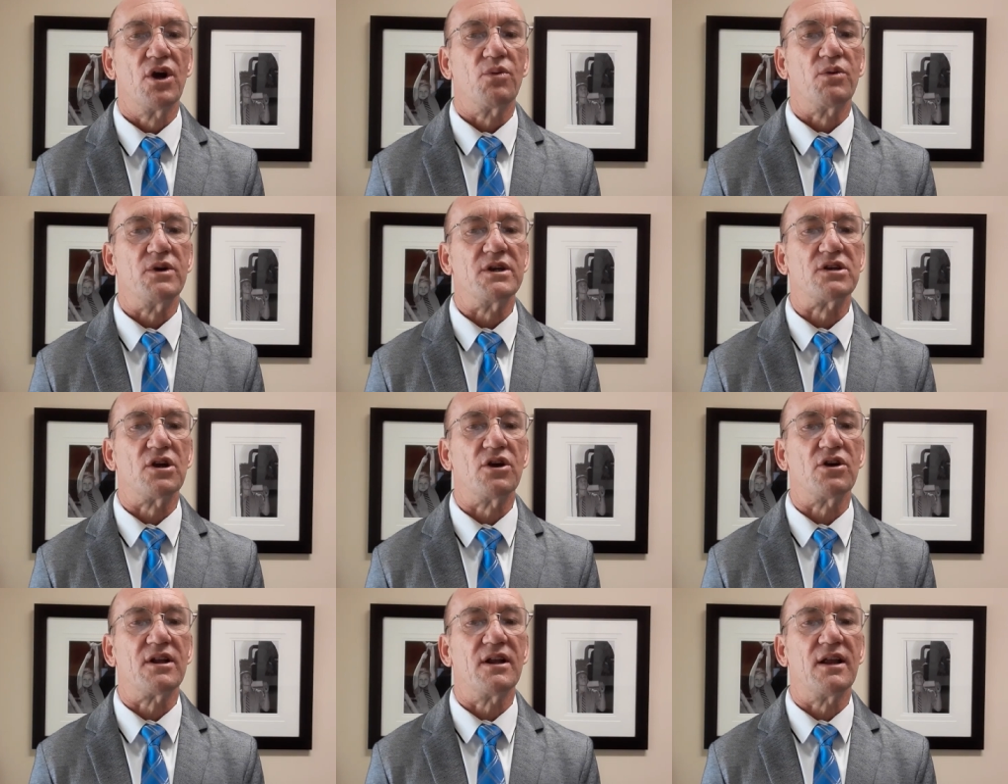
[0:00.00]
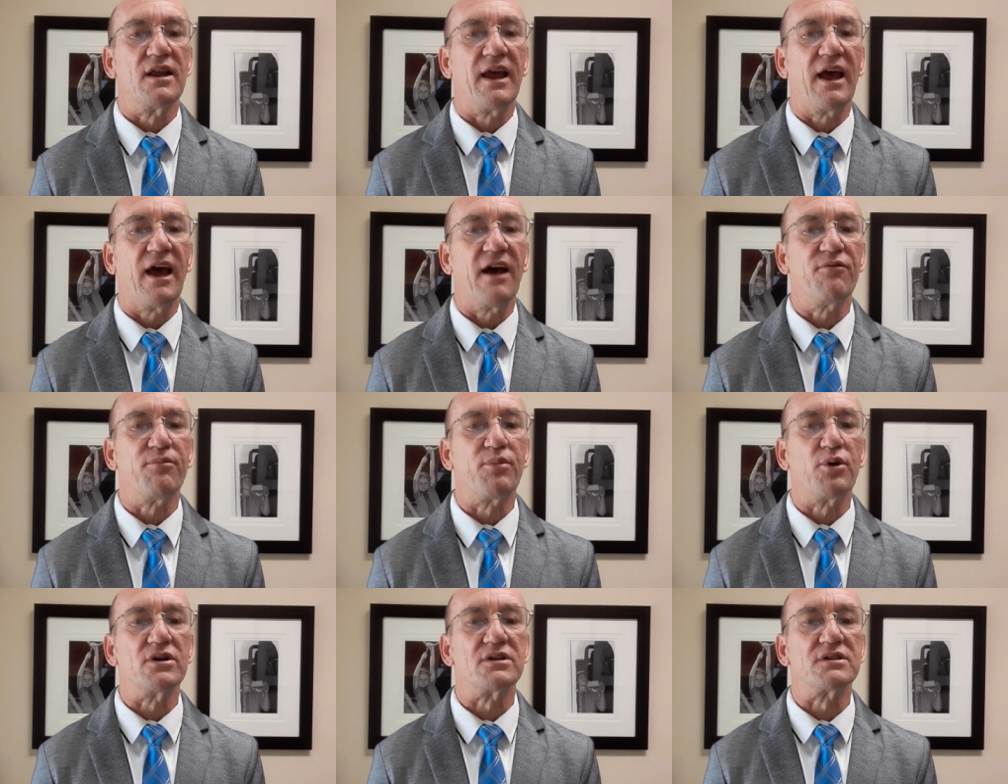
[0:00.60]
We certainly
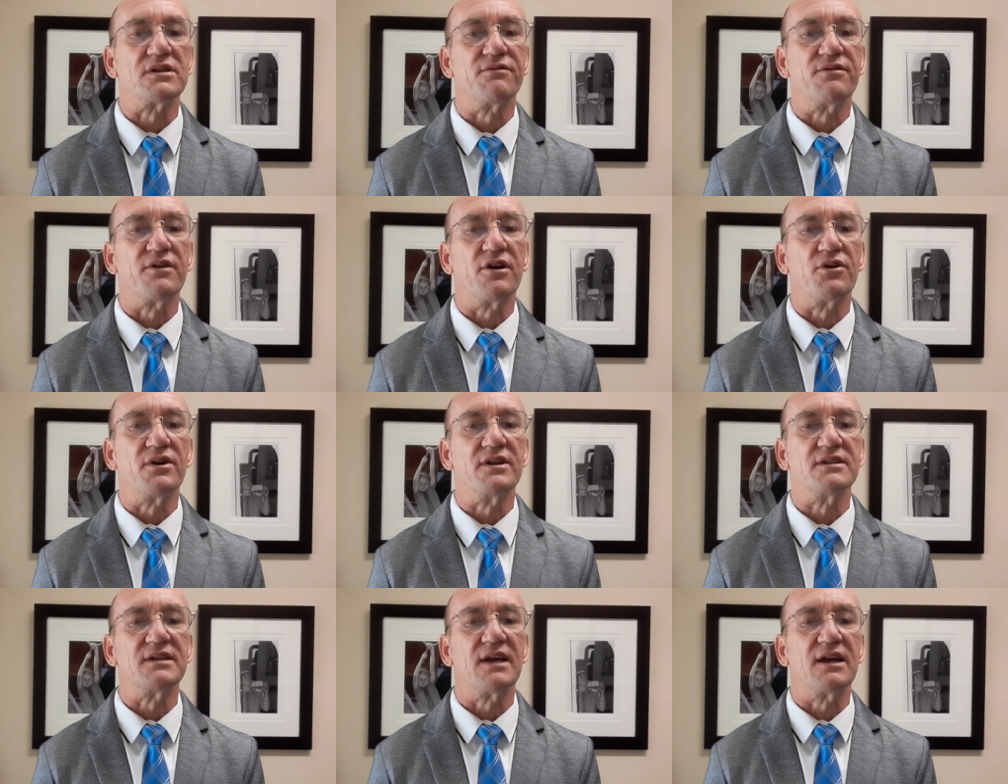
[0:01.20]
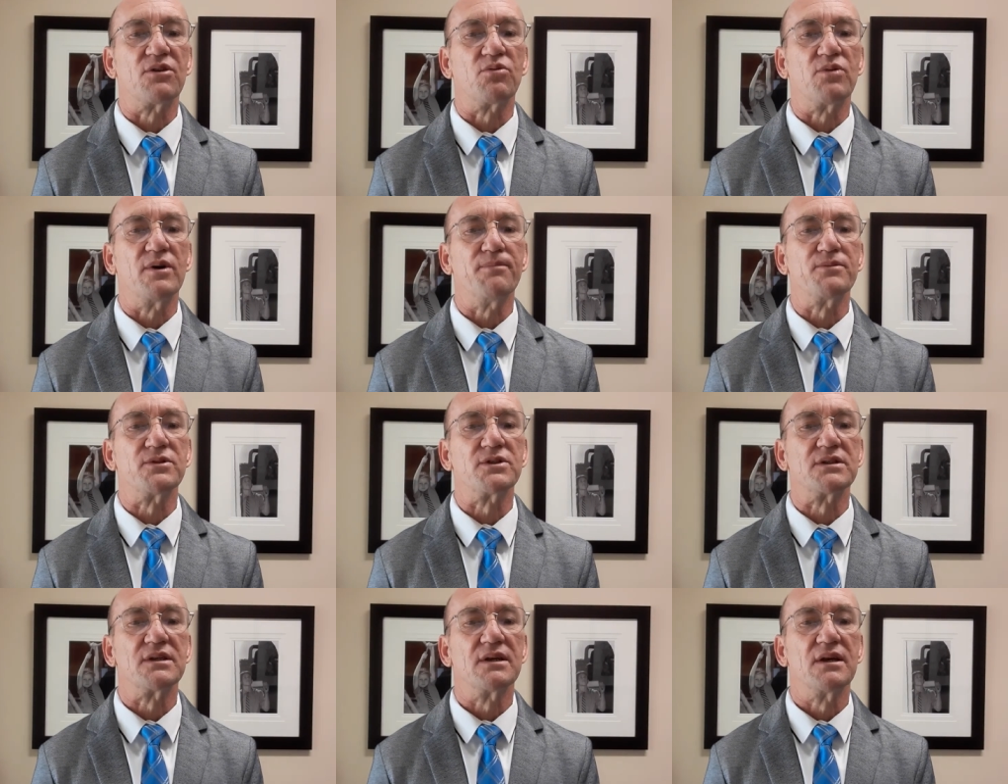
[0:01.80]
have perseverance at
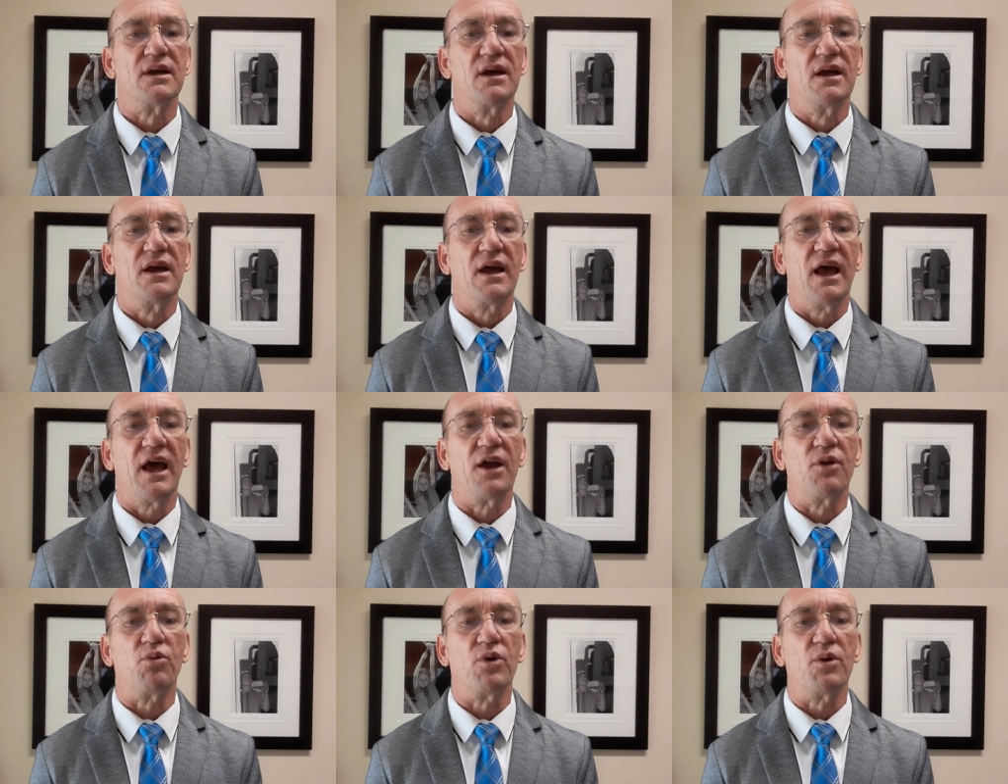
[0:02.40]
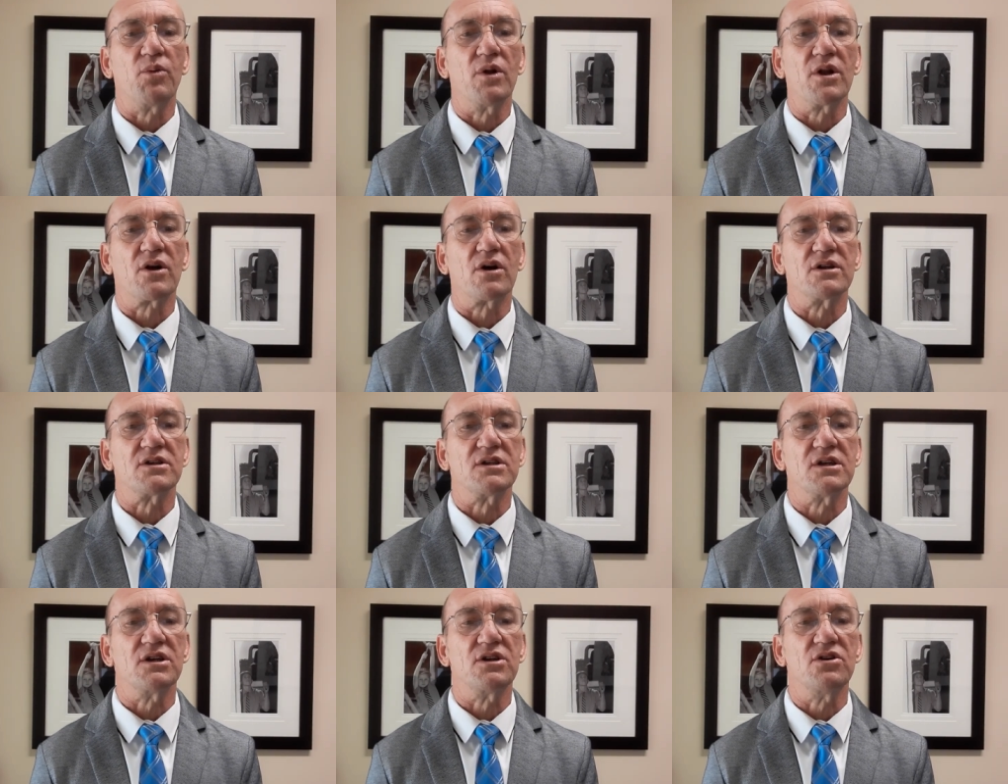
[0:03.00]
Whips, and we will
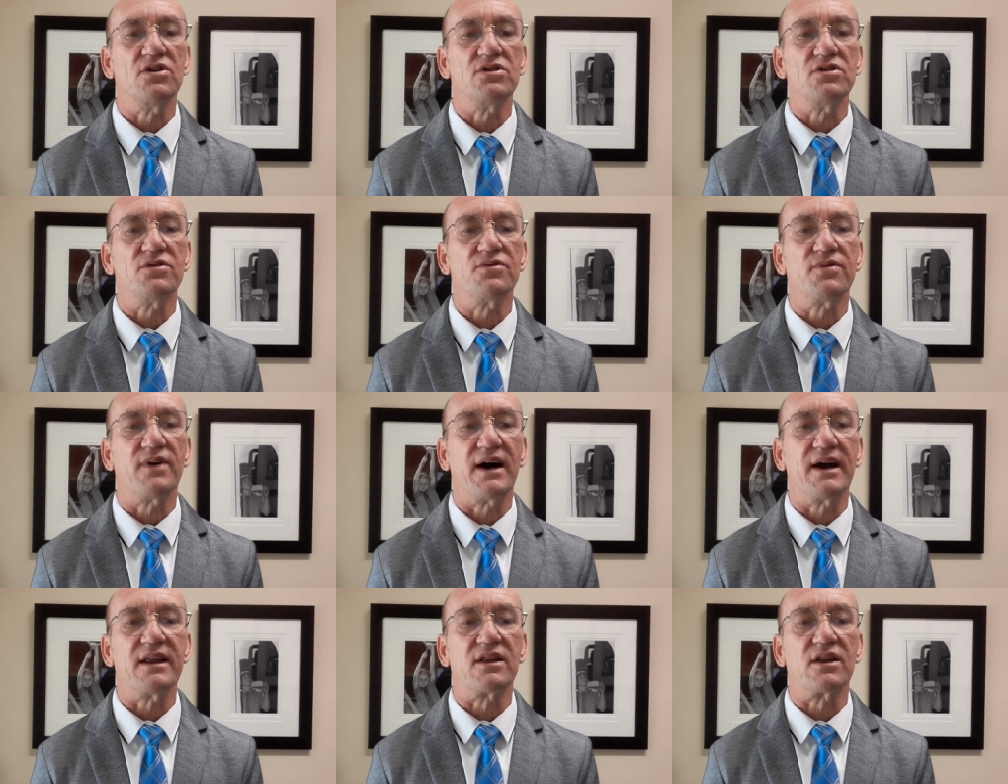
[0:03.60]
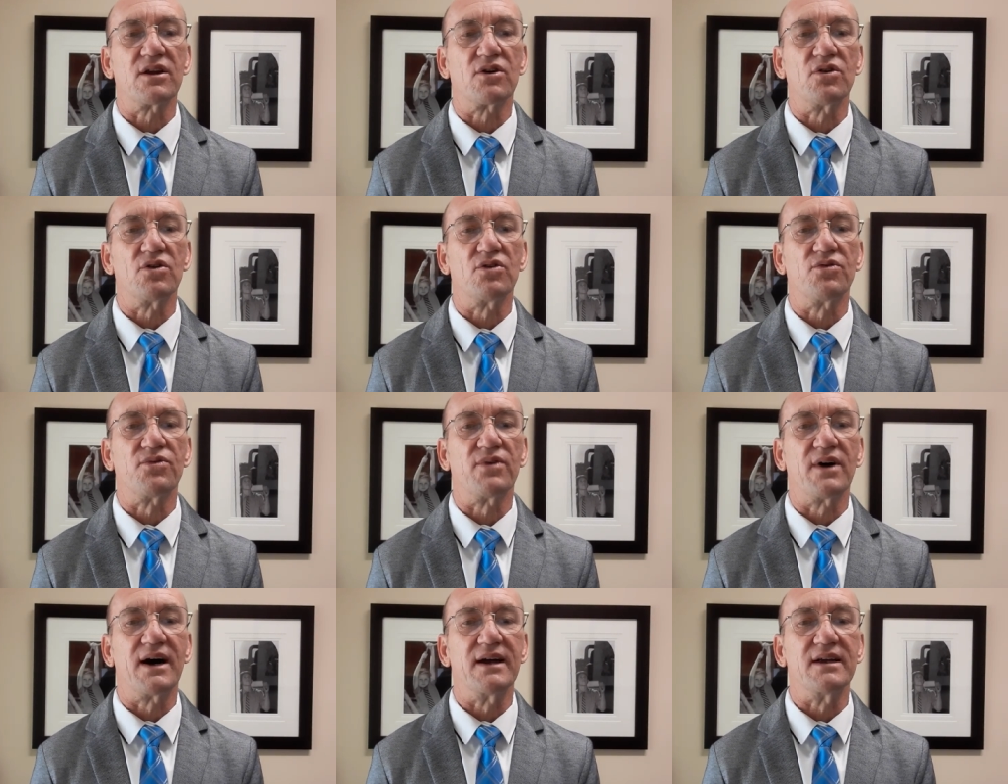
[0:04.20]
continue to fight the good
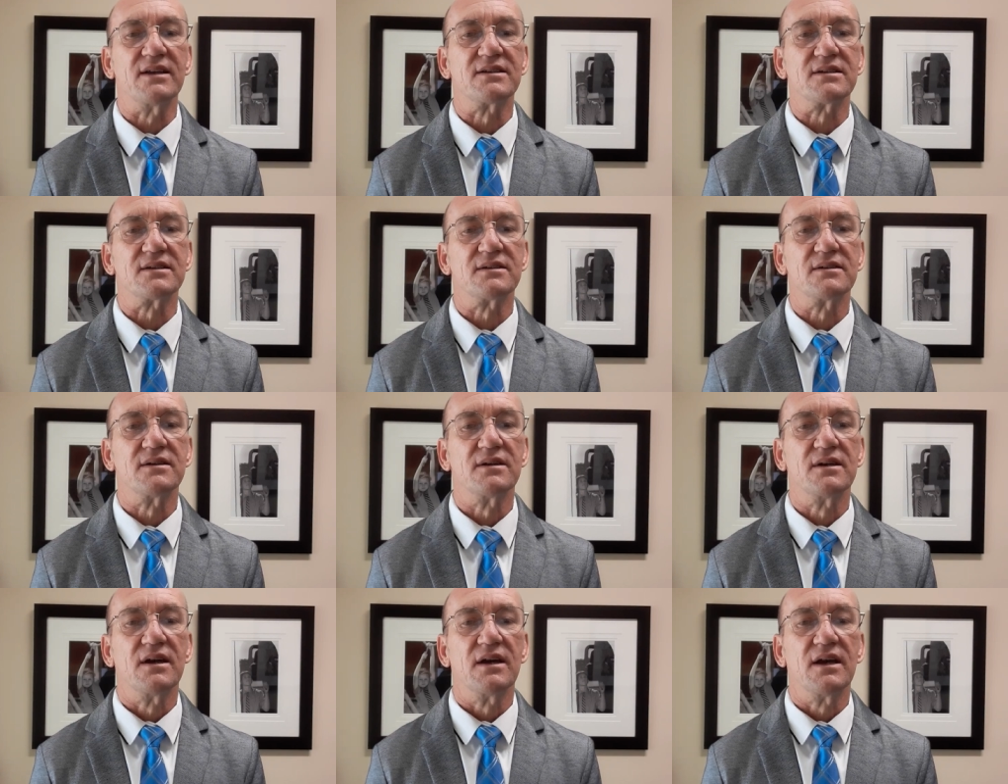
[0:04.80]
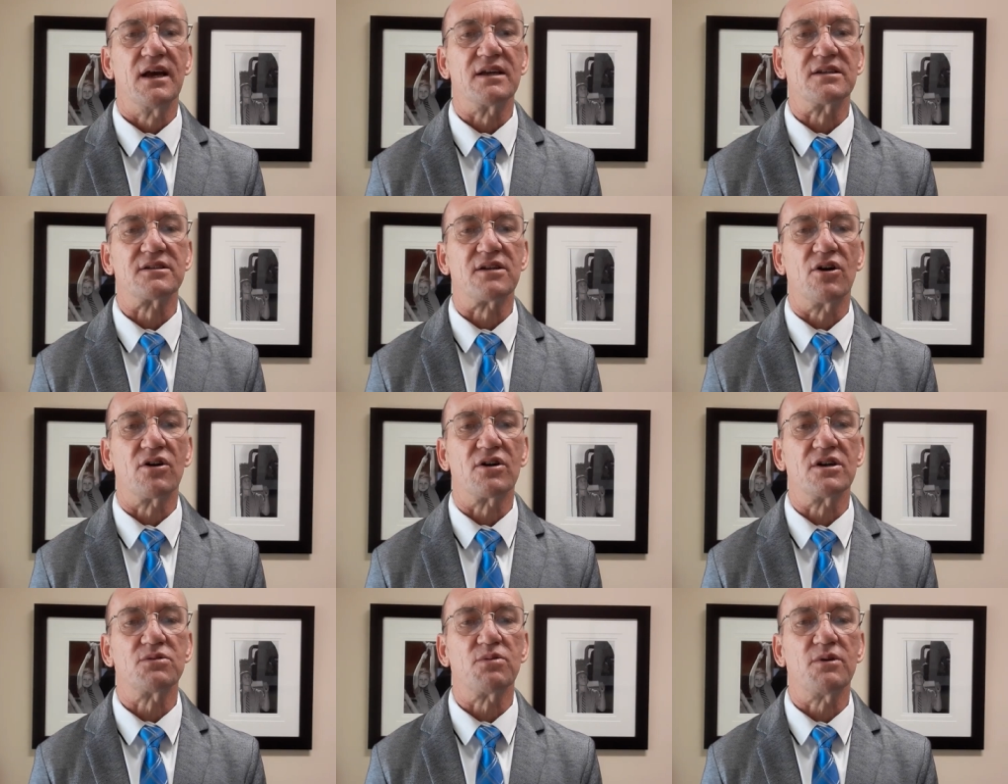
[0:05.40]
fight as
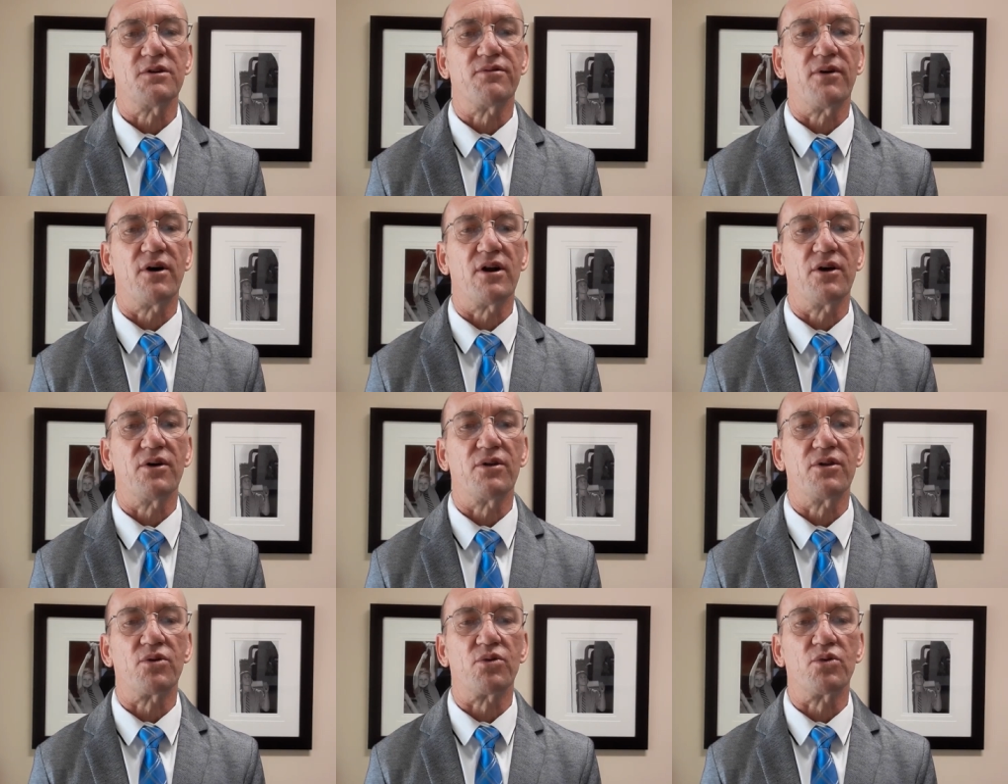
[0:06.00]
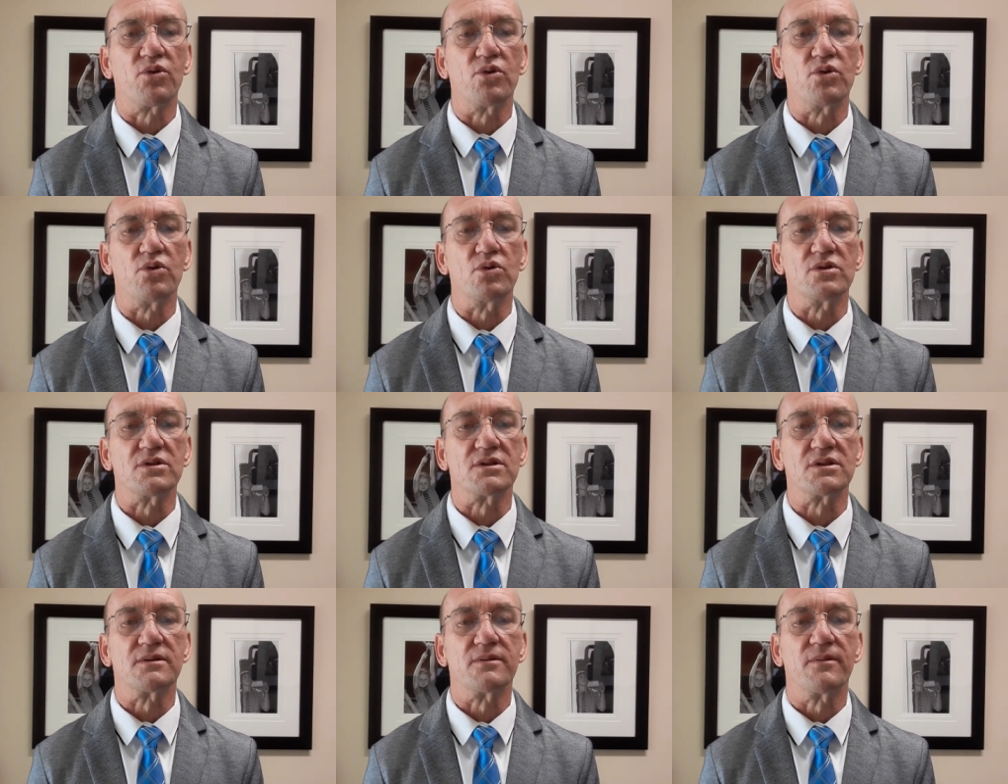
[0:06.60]
long as we follow the
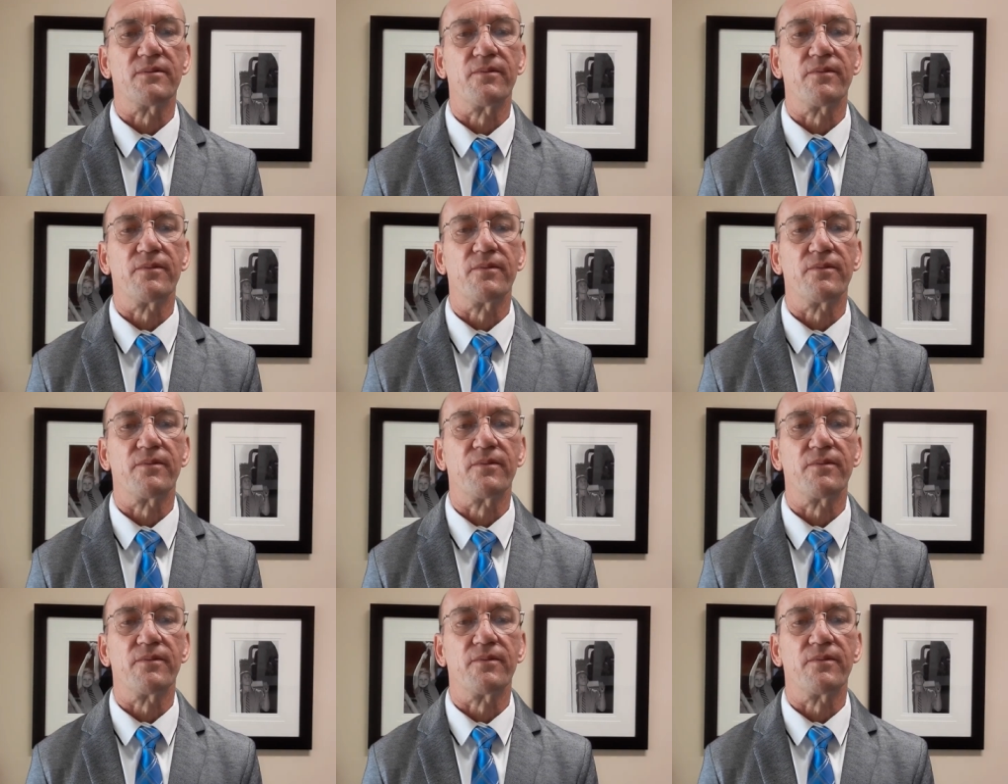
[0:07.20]
rules.